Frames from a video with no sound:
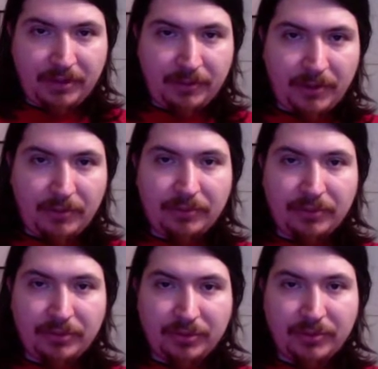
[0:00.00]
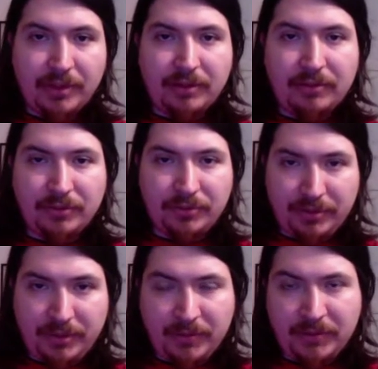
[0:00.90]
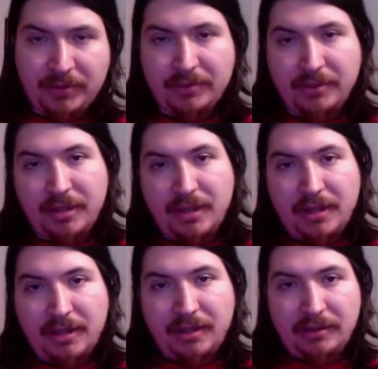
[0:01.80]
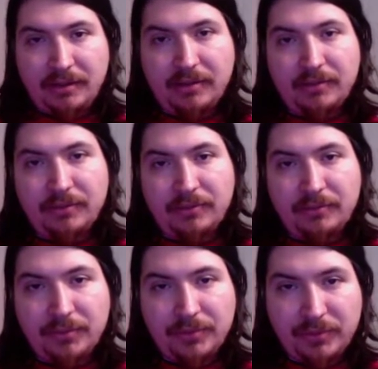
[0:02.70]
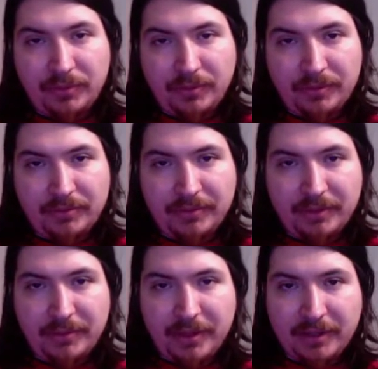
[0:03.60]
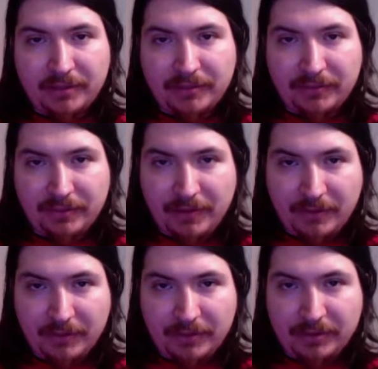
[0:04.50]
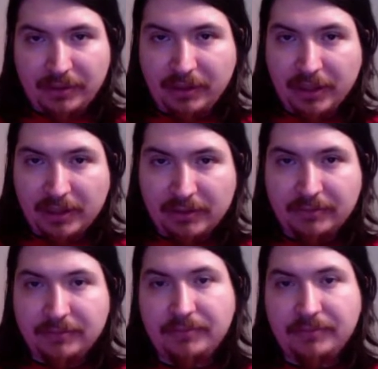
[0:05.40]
We are pursuing our own dreams, not pursuing what is really best for everyone, the collective.